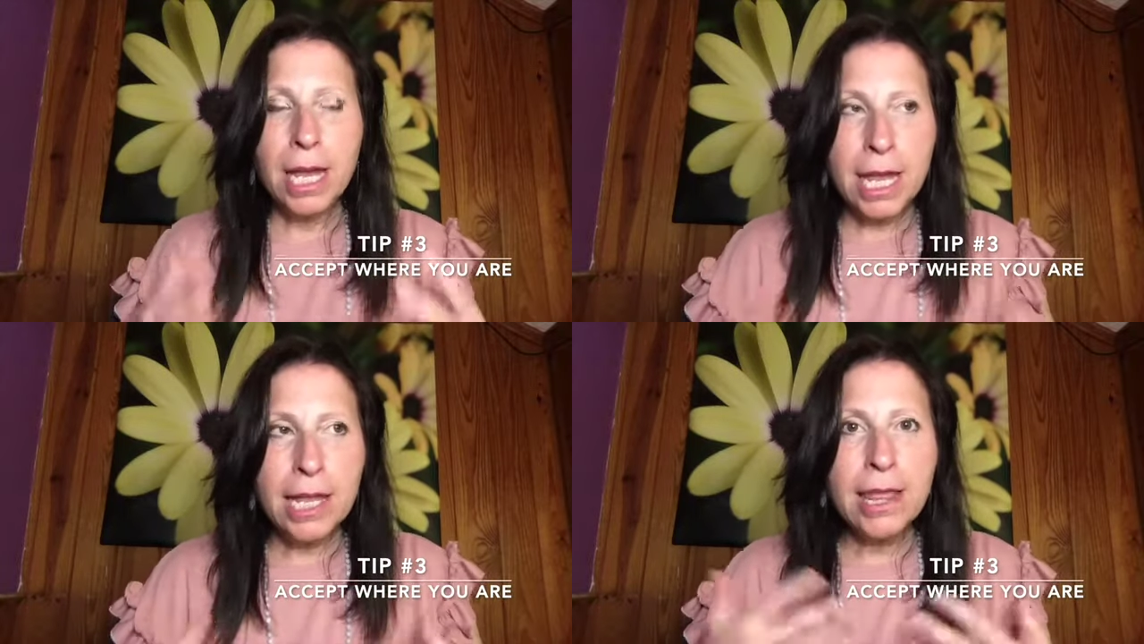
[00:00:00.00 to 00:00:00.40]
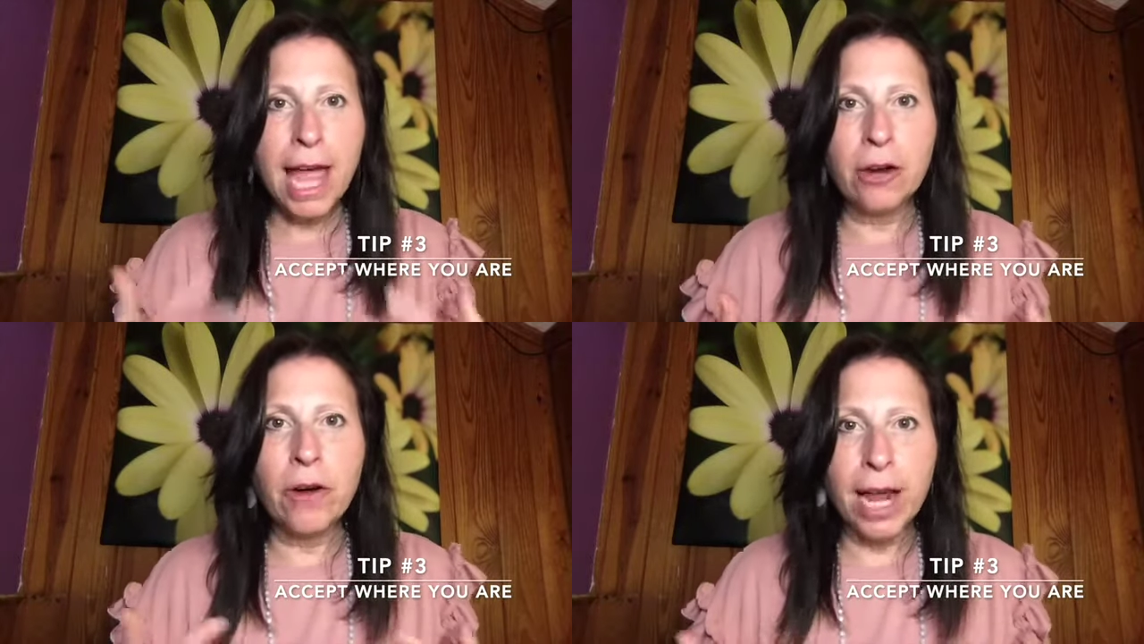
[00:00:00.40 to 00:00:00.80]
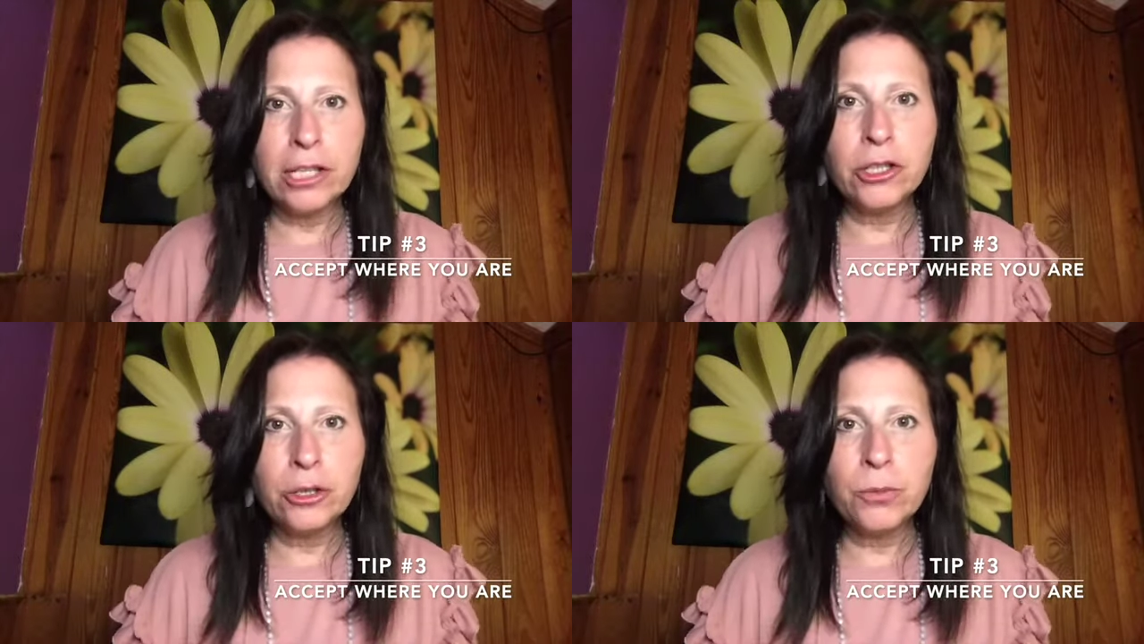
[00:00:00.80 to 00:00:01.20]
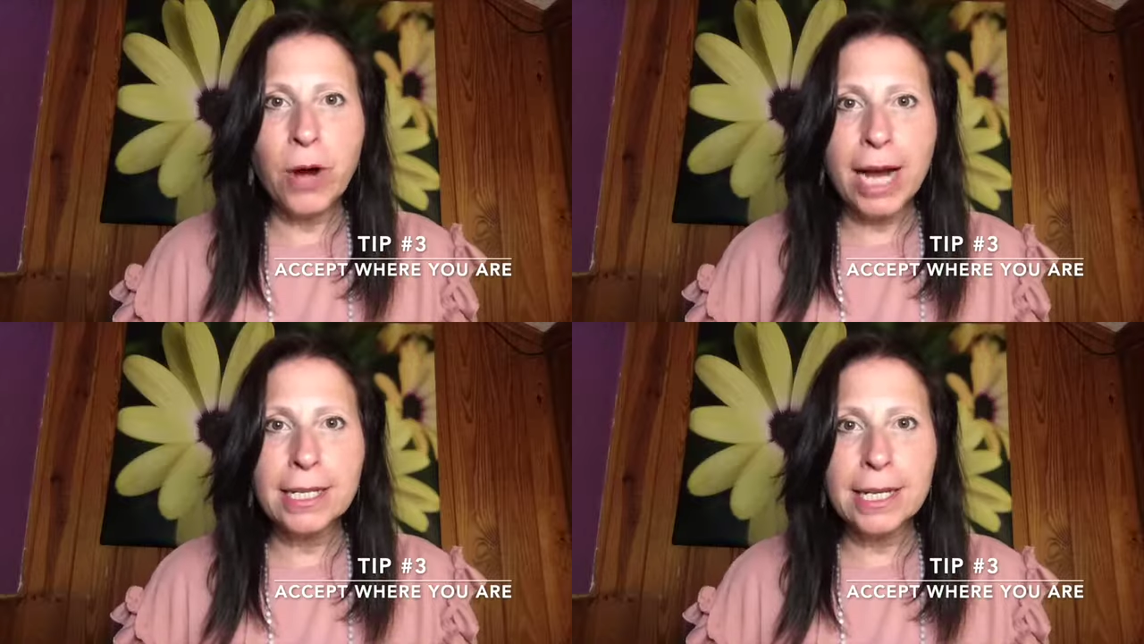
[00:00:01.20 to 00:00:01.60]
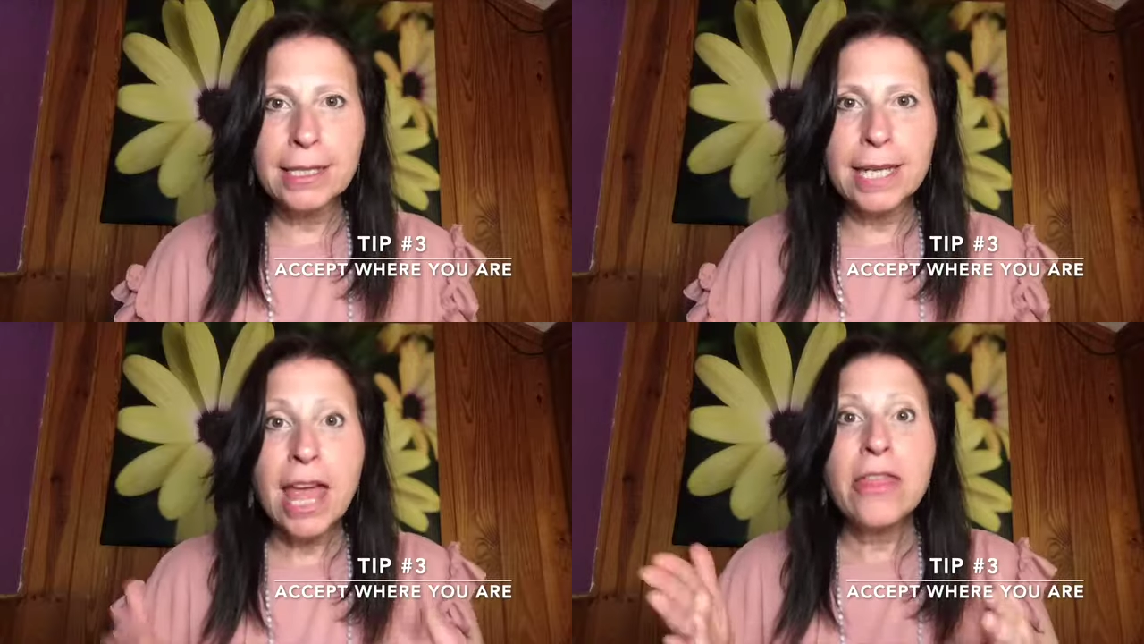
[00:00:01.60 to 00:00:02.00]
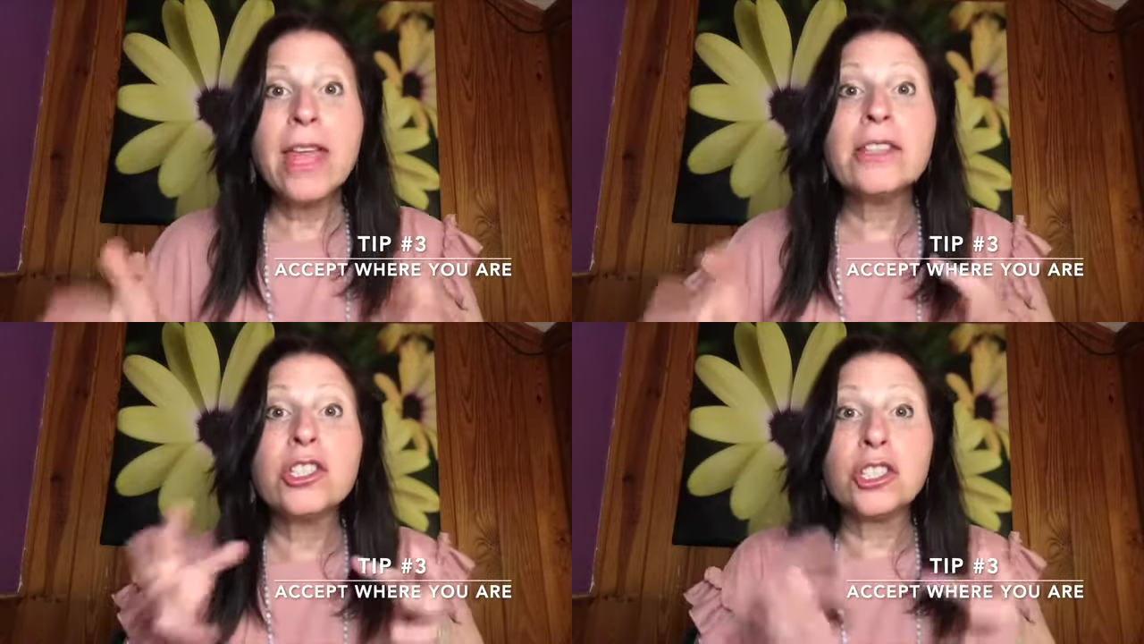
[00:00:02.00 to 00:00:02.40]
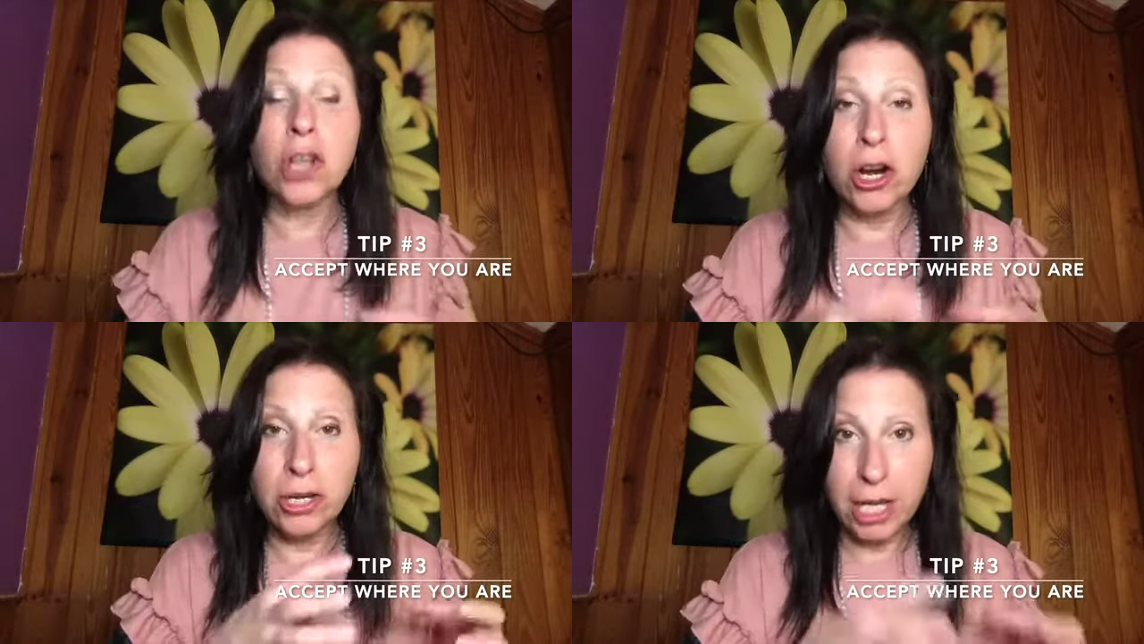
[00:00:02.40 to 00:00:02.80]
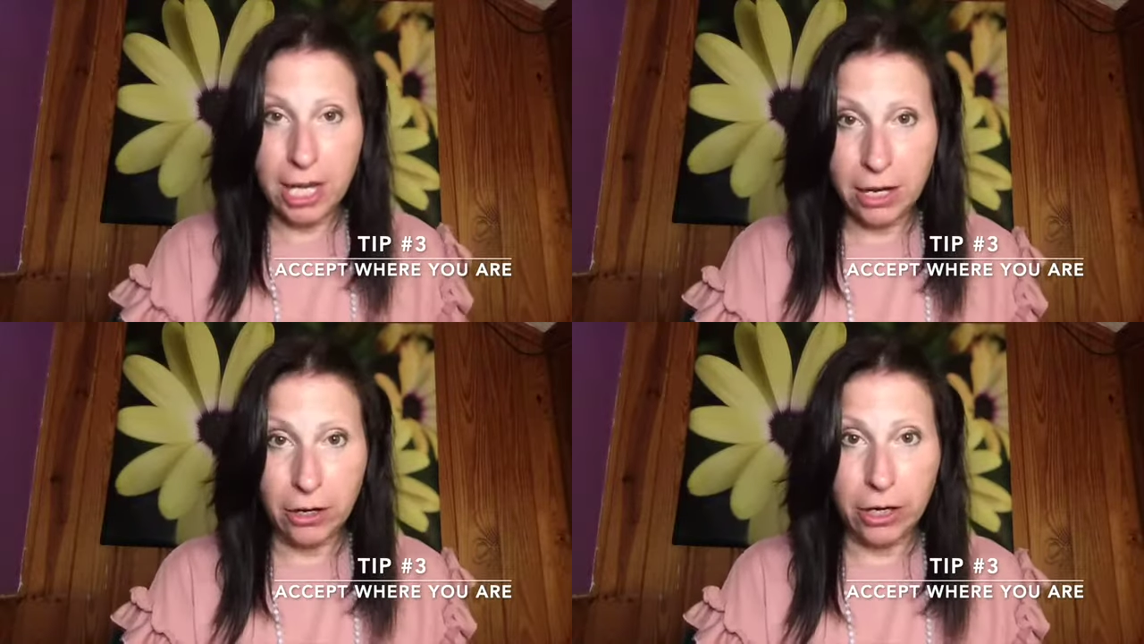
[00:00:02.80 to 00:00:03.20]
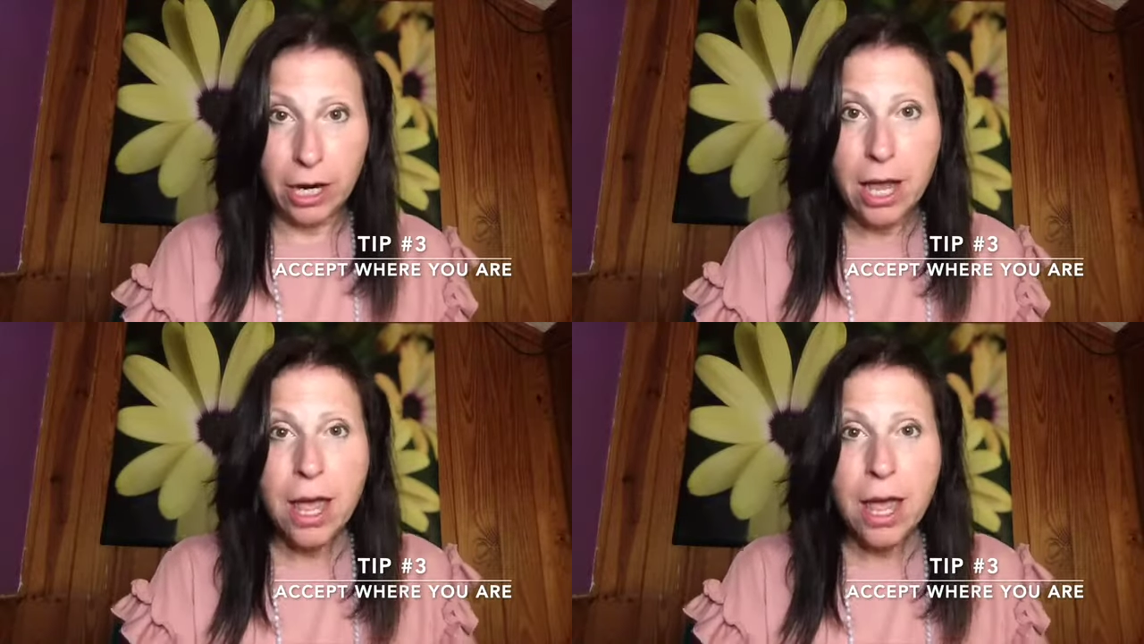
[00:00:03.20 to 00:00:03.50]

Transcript: in that gratitude practice, then start here.